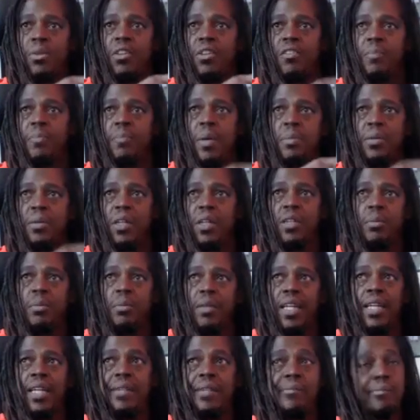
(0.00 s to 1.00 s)
on the planet.
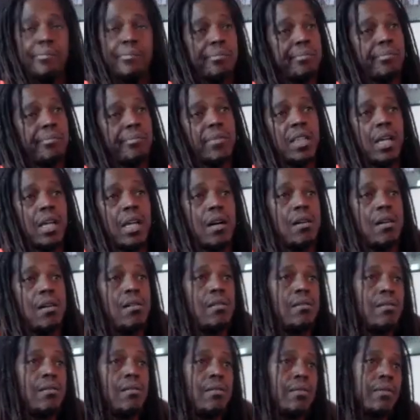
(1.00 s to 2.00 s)
Yo,
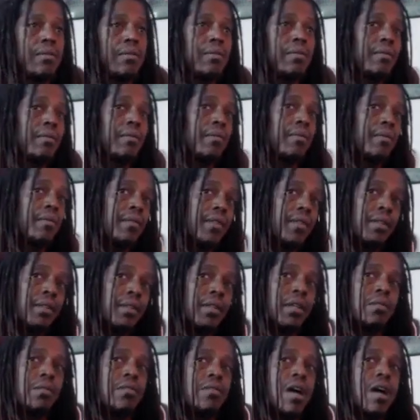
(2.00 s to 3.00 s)
look
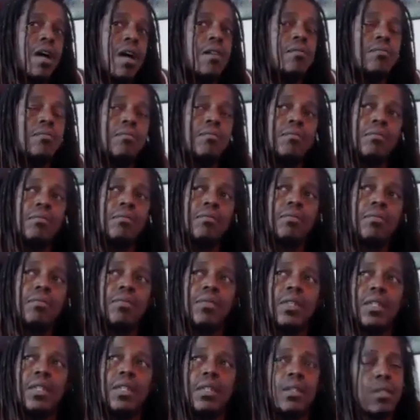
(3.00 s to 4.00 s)
around.
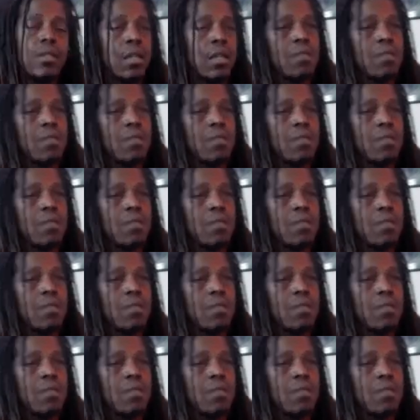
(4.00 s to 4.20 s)
Look around